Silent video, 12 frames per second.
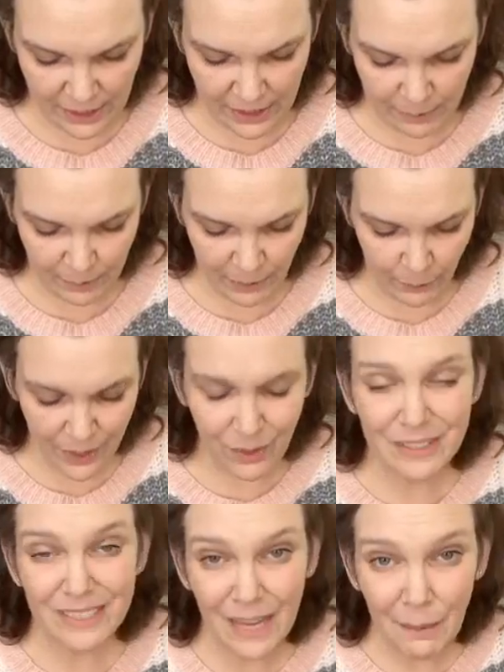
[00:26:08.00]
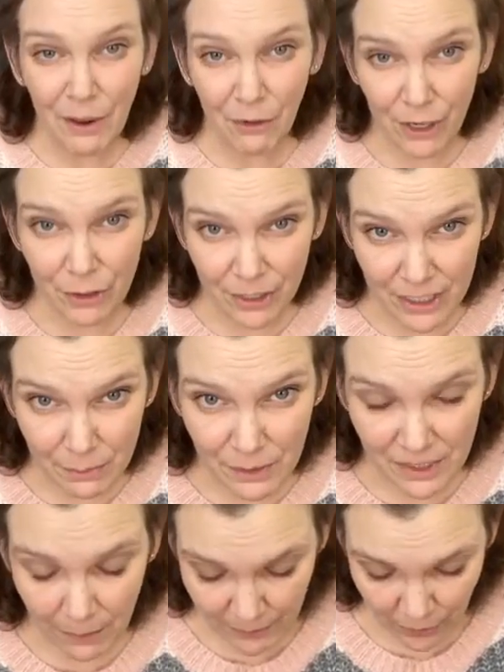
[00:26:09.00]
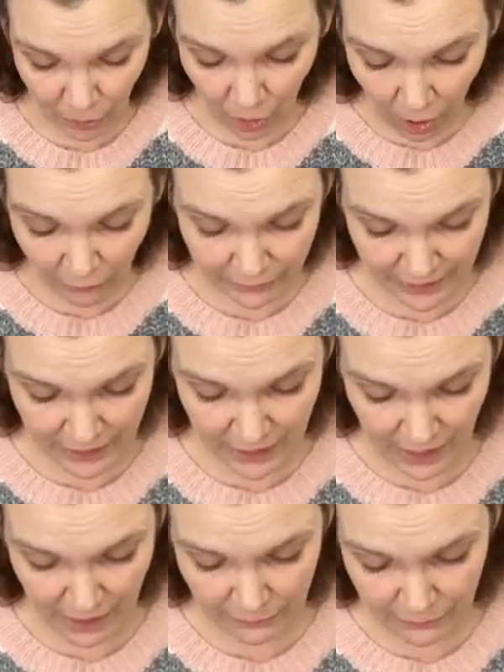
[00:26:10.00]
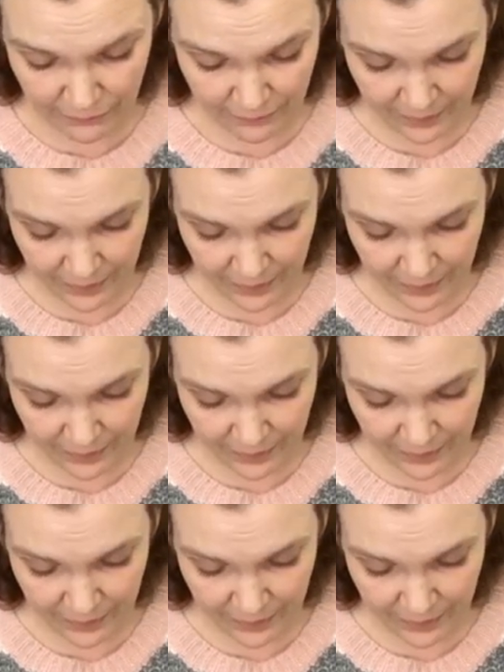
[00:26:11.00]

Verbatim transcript: States, but we don't say Merry Christmas up here often enough.